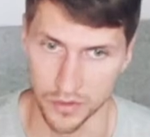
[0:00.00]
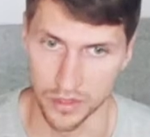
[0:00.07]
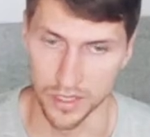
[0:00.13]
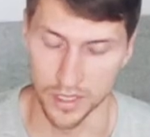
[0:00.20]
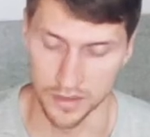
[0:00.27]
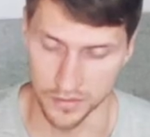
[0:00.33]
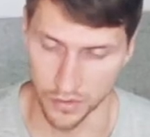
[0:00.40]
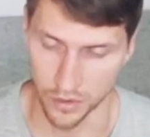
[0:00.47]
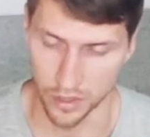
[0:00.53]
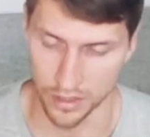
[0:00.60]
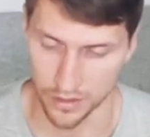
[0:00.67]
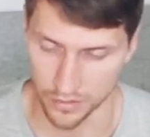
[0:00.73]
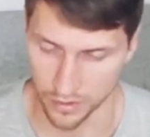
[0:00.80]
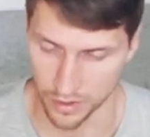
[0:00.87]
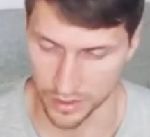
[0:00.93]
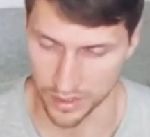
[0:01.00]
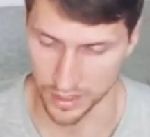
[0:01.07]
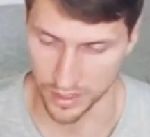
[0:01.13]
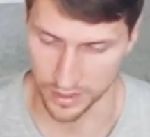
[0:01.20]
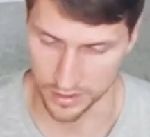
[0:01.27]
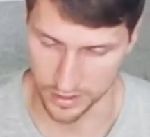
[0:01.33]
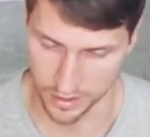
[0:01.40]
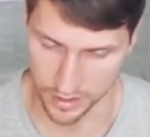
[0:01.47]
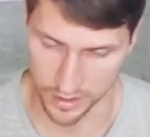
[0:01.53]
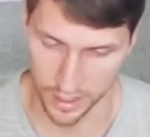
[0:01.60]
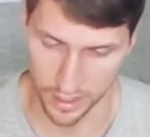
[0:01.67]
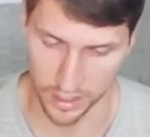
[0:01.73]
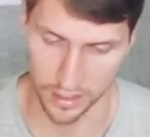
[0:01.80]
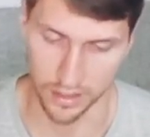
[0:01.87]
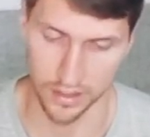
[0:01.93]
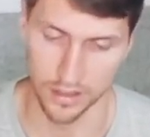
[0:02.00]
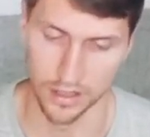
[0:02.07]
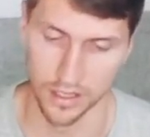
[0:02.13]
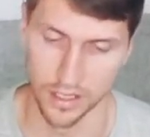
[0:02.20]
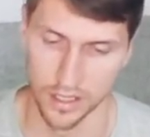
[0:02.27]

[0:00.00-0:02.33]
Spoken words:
4 times 4, 4 seconds inhale,